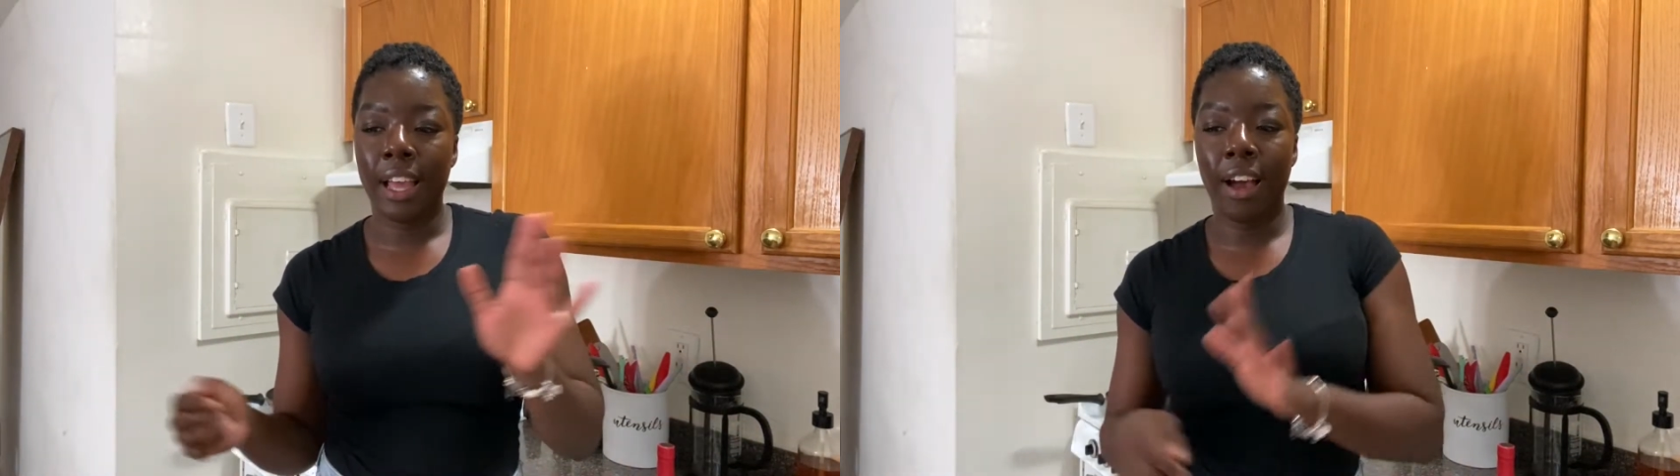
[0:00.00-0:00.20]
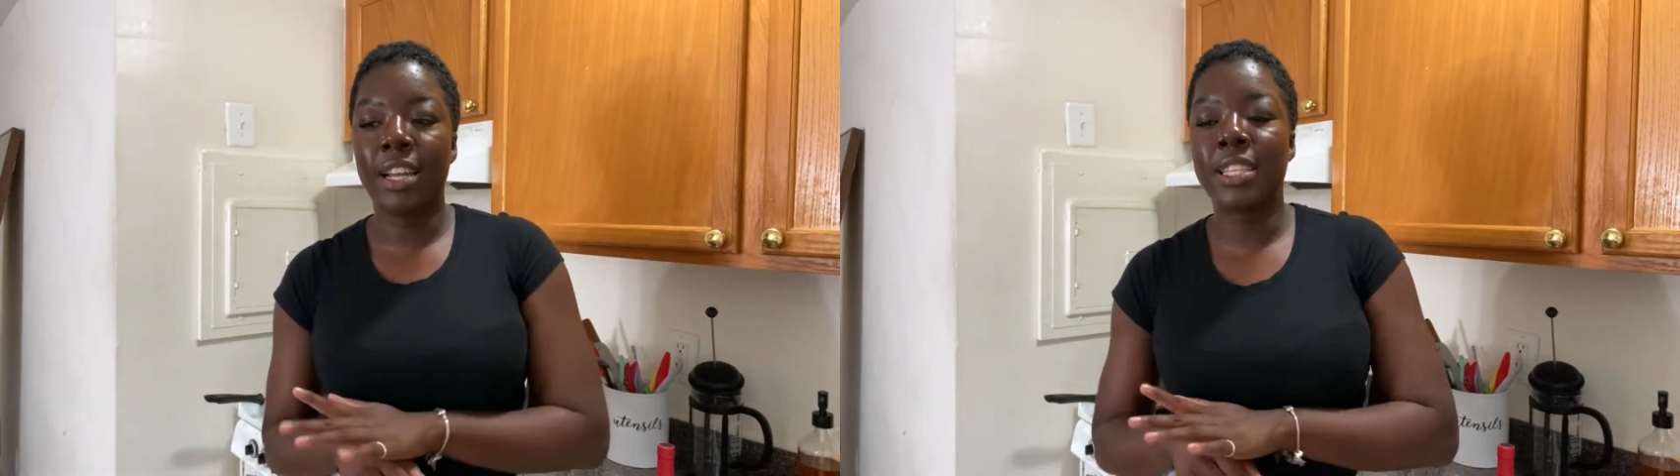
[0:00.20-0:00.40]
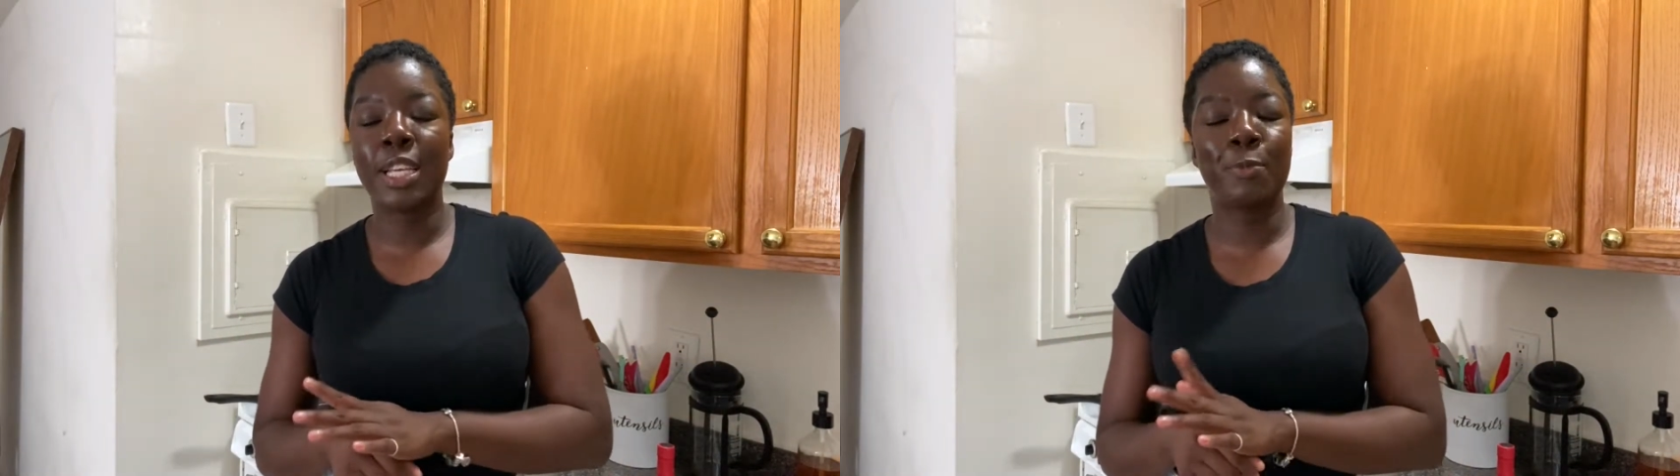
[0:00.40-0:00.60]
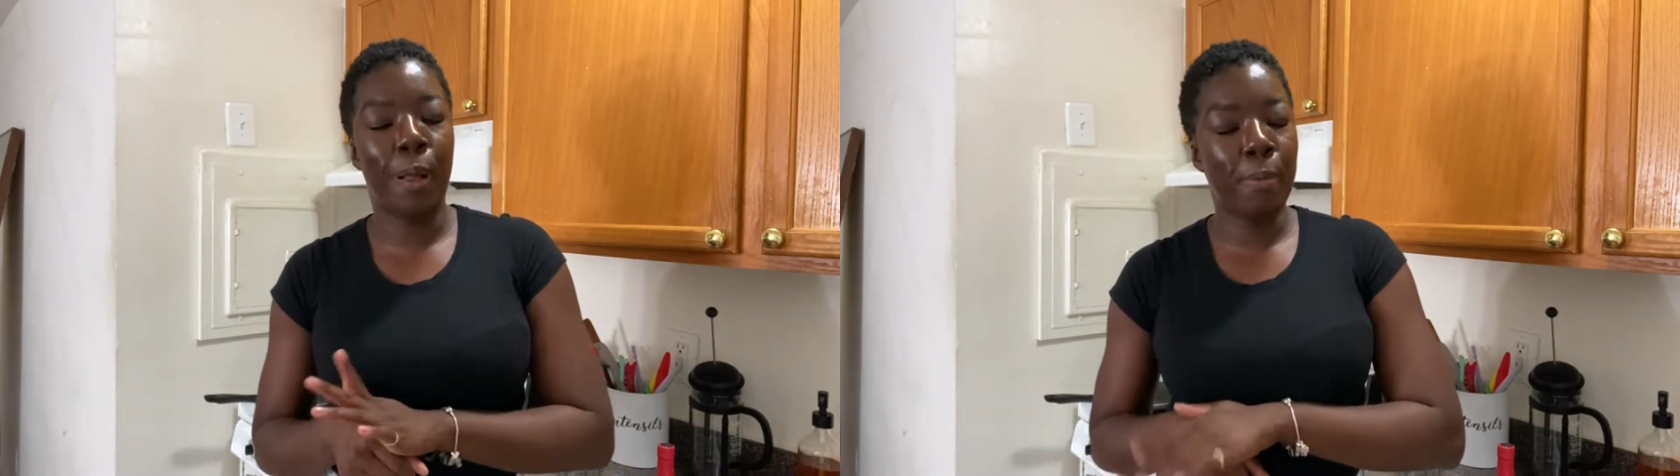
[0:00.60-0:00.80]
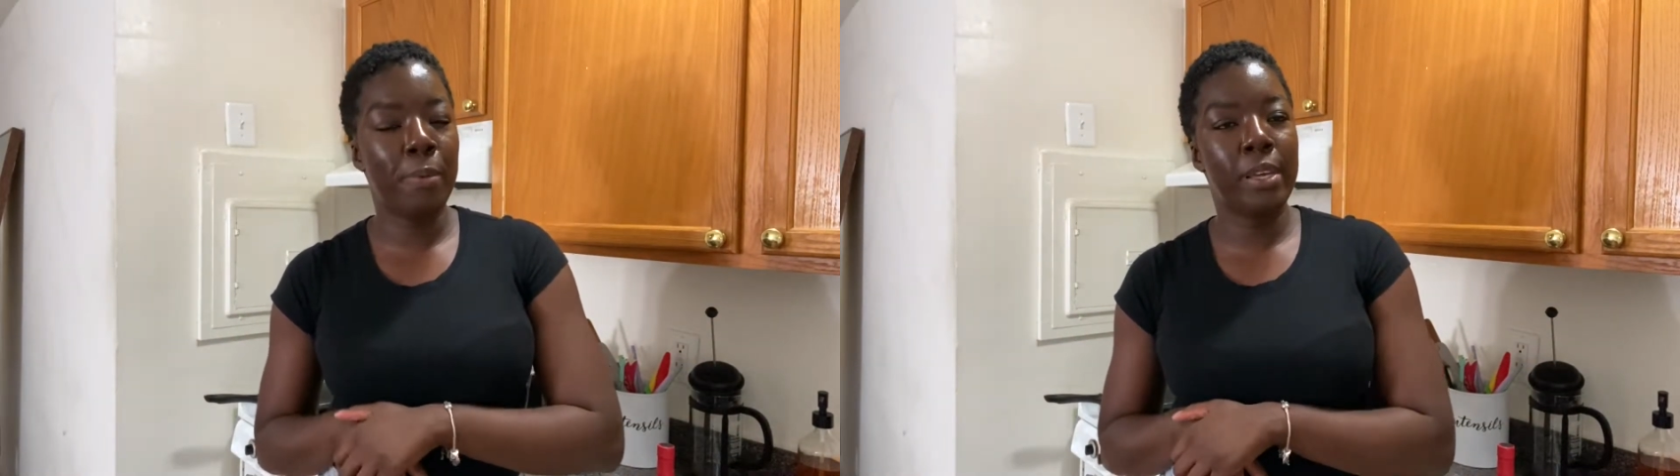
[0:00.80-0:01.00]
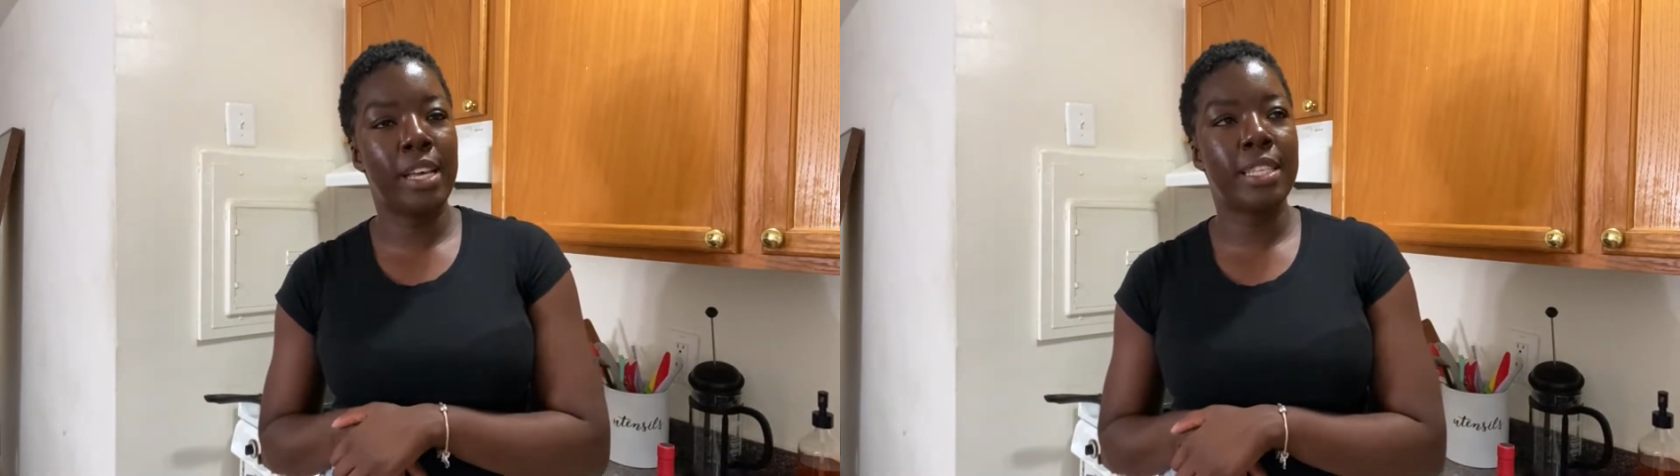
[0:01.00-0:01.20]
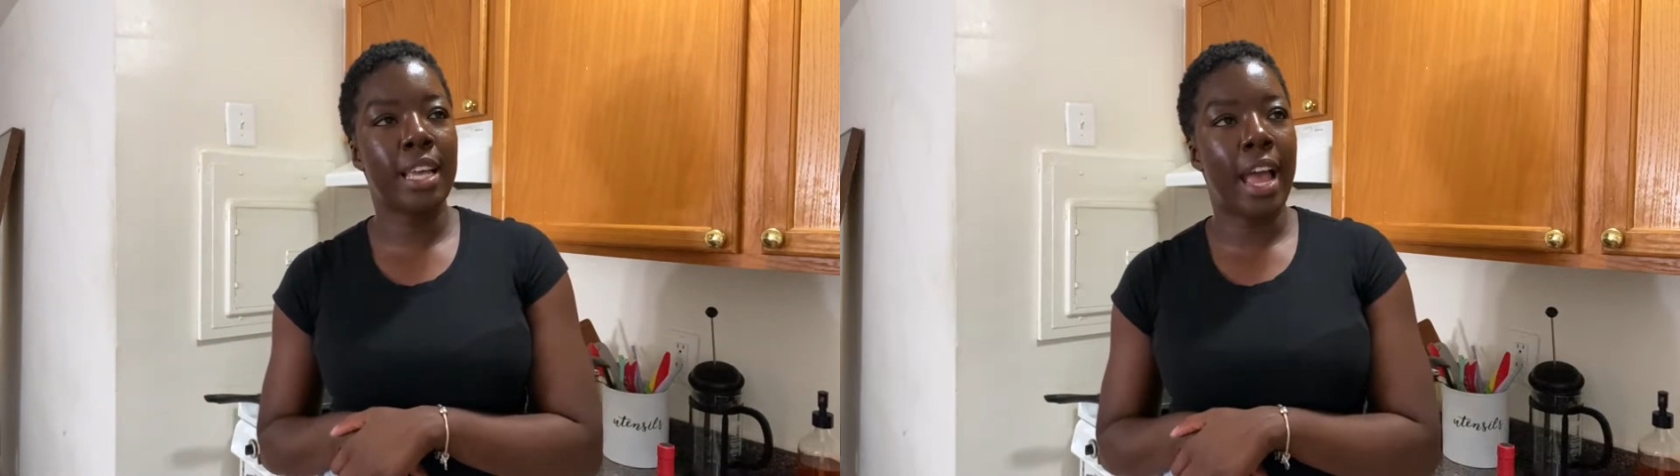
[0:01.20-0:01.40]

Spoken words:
Honestly, it's probably because